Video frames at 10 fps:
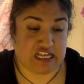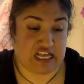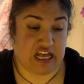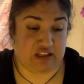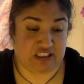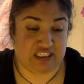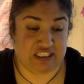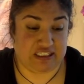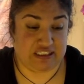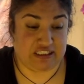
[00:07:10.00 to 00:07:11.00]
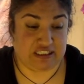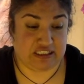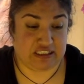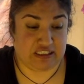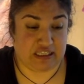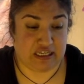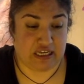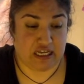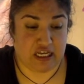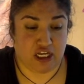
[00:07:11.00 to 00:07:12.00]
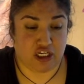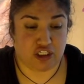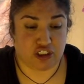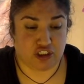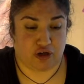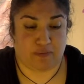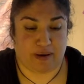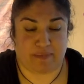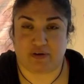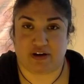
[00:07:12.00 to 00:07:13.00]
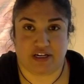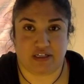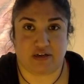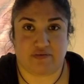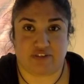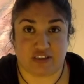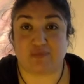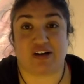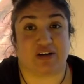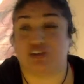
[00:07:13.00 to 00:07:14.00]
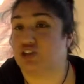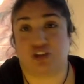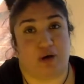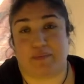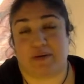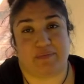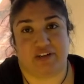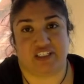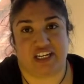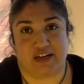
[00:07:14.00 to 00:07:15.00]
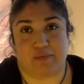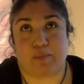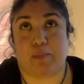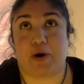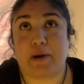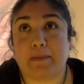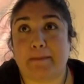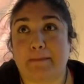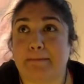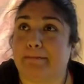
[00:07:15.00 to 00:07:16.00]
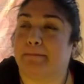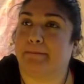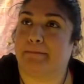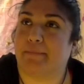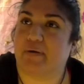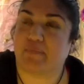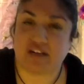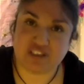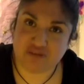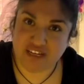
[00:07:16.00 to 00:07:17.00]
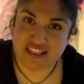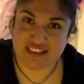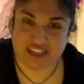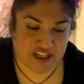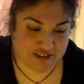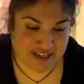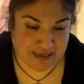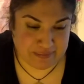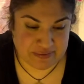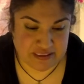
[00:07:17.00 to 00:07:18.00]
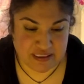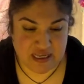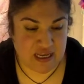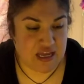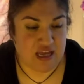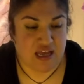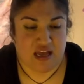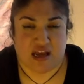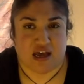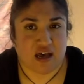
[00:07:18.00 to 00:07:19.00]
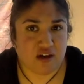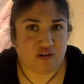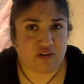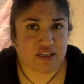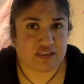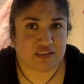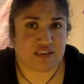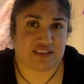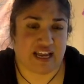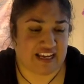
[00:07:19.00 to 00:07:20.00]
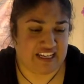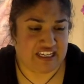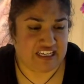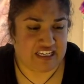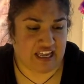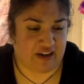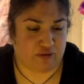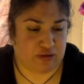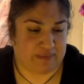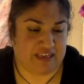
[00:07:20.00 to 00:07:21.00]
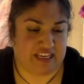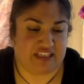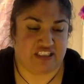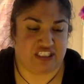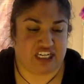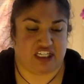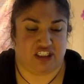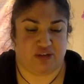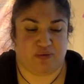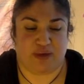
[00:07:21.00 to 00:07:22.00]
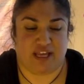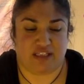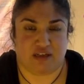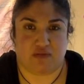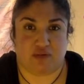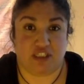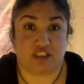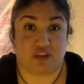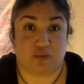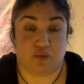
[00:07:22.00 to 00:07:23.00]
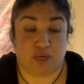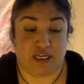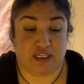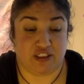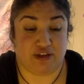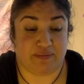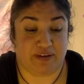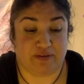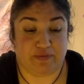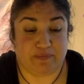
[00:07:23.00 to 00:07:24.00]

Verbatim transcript: else's, don't pepper, for someone else, don't pepper, per, perpetuate stereotypes how, as a society, can we begin to change the ways in which we contribute